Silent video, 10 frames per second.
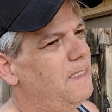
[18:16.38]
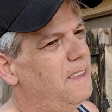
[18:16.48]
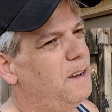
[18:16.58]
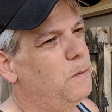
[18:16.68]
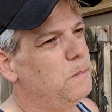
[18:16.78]

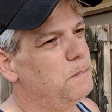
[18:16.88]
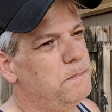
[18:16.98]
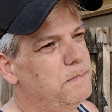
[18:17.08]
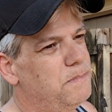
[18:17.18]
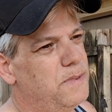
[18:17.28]
And
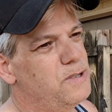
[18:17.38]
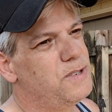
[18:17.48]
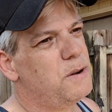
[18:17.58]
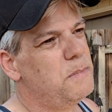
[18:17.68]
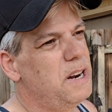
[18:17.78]
there's
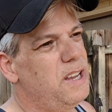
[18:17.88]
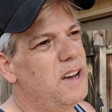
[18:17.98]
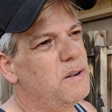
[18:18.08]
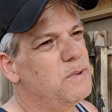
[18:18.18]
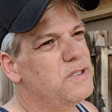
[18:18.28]
so many
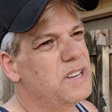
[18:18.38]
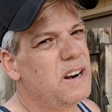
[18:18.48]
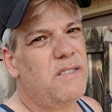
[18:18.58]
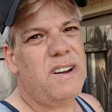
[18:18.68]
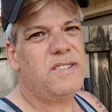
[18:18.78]
young ones sitting
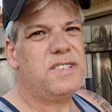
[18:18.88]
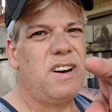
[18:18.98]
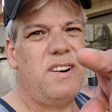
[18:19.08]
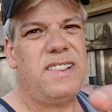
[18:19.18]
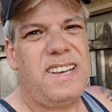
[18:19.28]
around
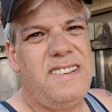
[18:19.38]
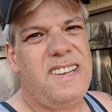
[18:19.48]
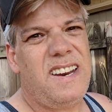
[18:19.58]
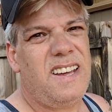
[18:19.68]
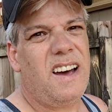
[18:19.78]
staring at these
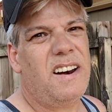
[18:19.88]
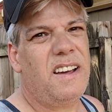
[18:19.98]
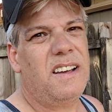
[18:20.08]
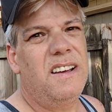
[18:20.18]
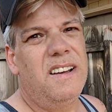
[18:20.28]

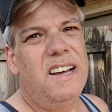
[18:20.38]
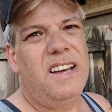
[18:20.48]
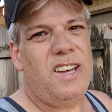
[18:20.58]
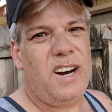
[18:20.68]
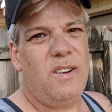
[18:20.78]
idiotic,
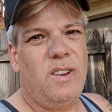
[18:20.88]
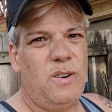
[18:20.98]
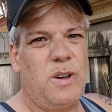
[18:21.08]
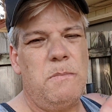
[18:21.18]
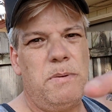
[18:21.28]

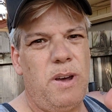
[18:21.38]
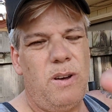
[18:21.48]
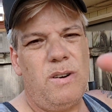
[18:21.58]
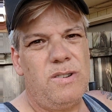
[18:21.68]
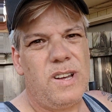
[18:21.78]
little
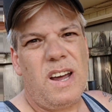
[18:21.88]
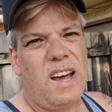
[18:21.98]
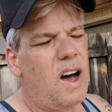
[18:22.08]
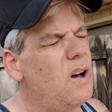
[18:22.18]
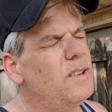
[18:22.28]
computers
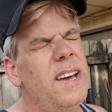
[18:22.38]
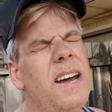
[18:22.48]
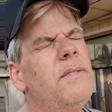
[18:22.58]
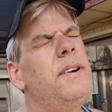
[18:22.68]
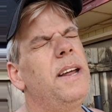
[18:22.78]
all day,
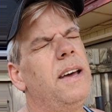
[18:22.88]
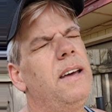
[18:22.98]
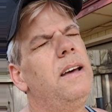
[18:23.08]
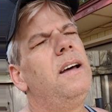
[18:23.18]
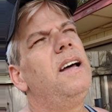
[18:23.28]
every day.
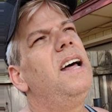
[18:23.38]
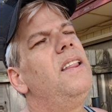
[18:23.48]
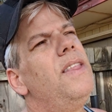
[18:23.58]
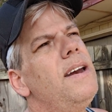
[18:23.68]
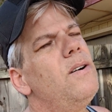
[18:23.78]

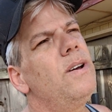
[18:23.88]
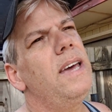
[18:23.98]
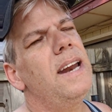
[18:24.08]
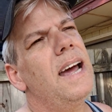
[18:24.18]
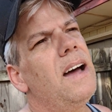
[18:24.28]
They don't
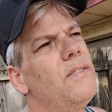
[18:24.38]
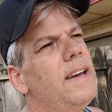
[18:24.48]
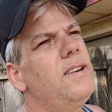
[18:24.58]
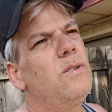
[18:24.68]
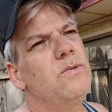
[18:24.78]
get out, they
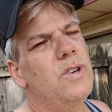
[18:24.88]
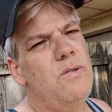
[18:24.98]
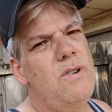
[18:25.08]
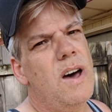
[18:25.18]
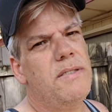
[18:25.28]
don't do
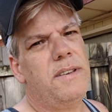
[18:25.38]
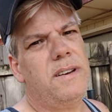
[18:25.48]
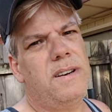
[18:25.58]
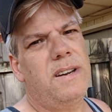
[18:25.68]
nothing.